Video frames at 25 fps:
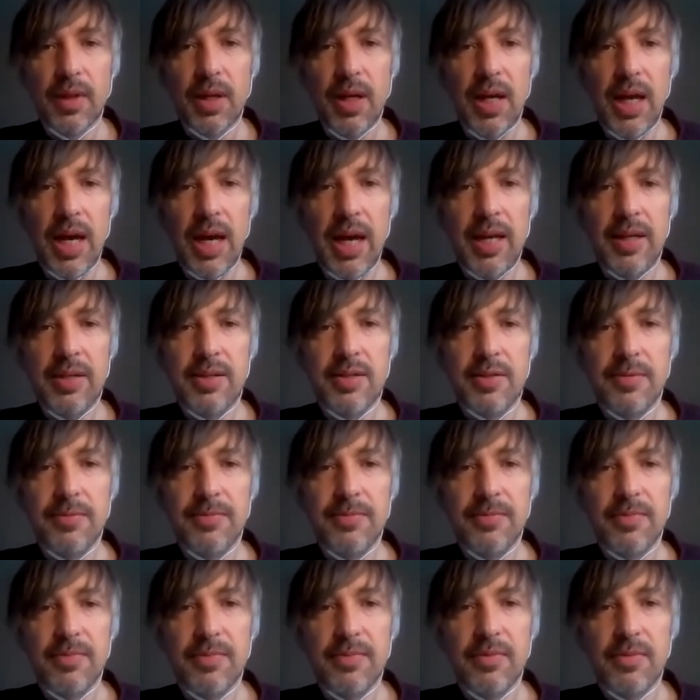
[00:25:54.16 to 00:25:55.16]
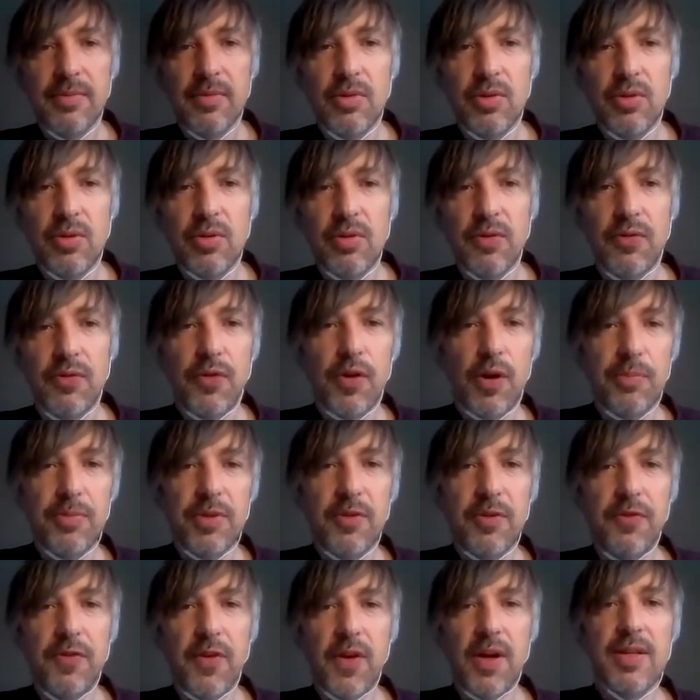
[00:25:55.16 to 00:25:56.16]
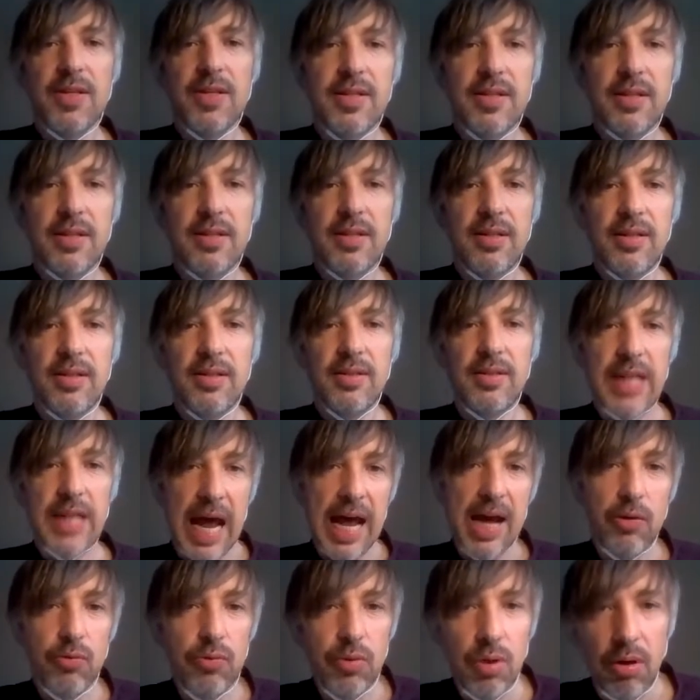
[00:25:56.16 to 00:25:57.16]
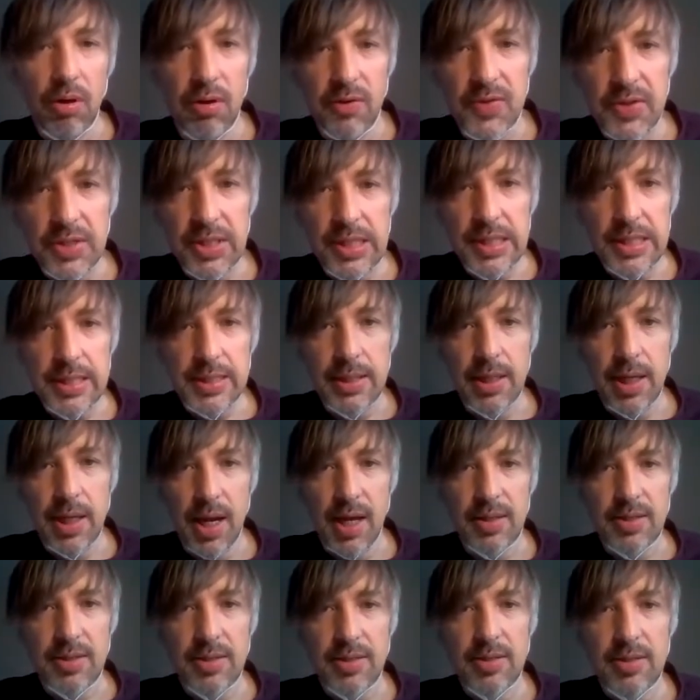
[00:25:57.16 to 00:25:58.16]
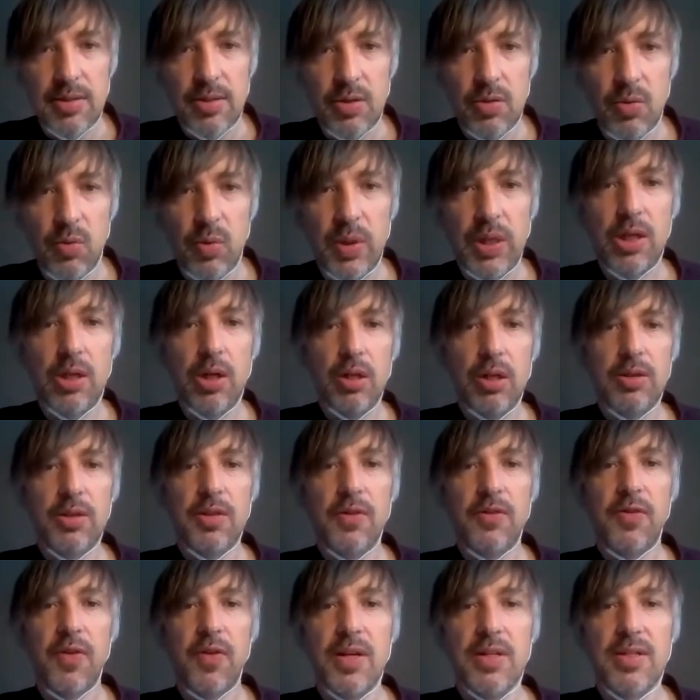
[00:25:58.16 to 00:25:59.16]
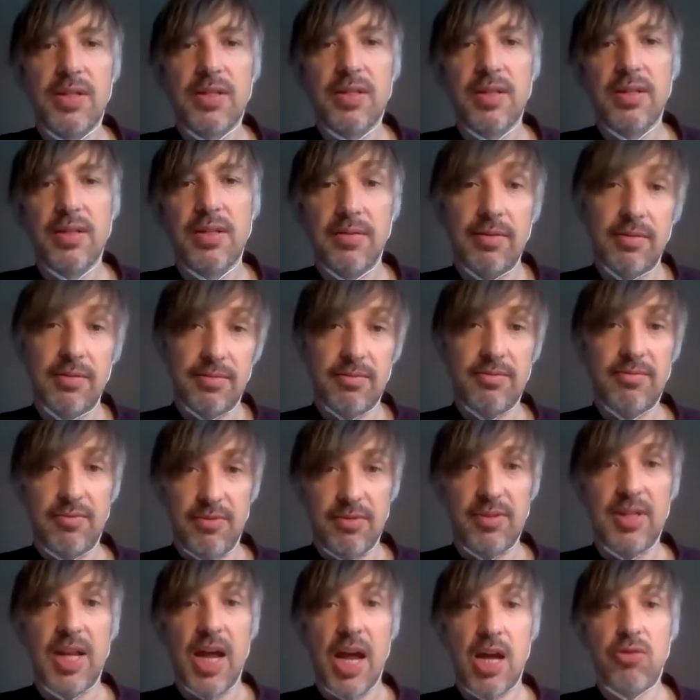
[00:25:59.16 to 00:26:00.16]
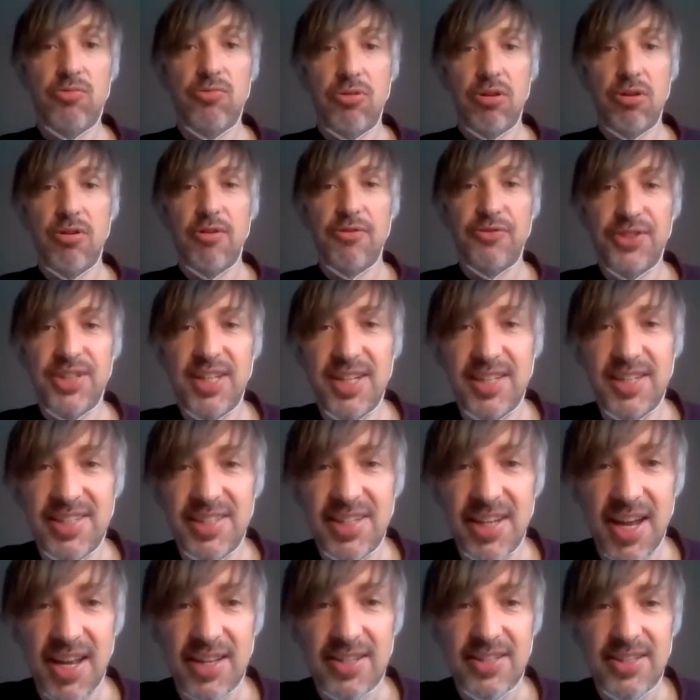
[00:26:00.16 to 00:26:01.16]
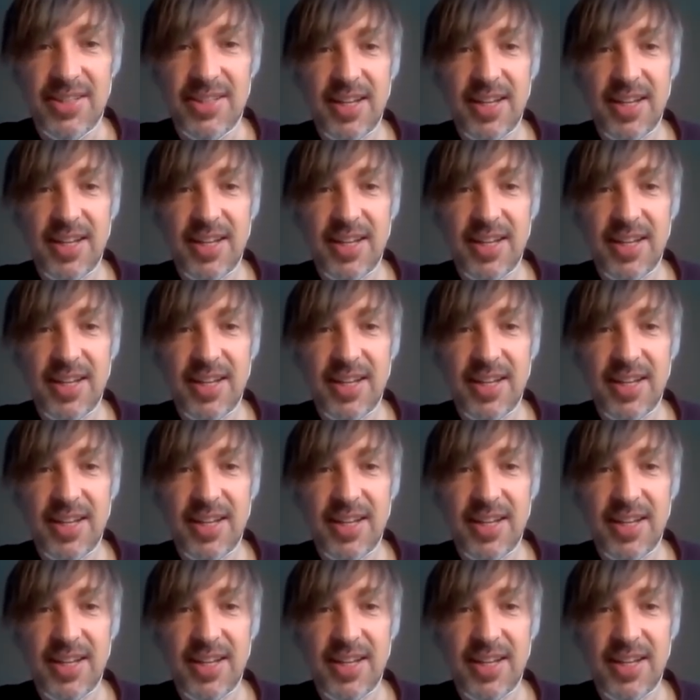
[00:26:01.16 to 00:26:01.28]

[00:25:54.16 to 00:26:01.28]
And from the first down of CCS, we got the first down of CCS.